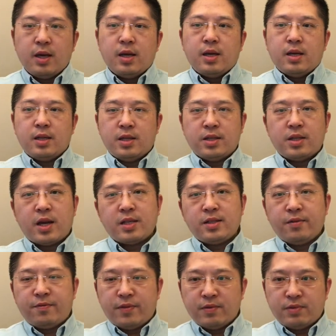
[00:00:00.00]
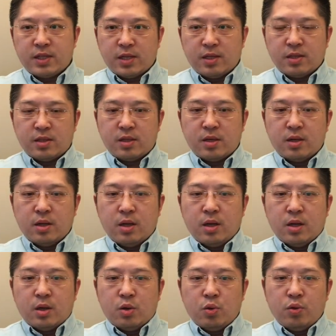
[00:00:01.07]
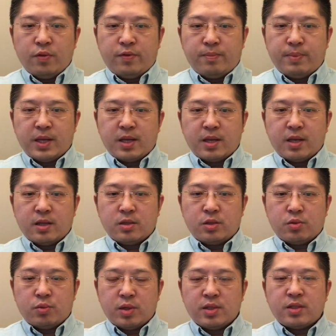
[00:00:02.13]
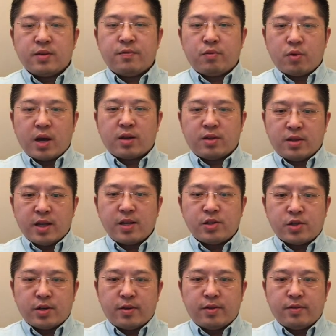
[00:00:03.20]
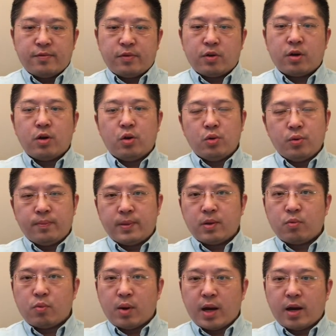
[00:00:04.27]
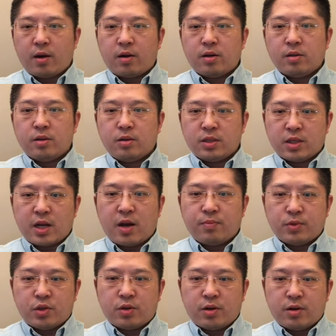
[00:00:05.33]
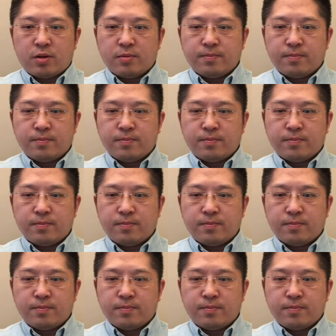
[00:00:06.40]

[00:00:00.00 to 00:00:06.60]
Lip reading: In the 1950s, Ruth began to receive recognition for her looped wire sculpture.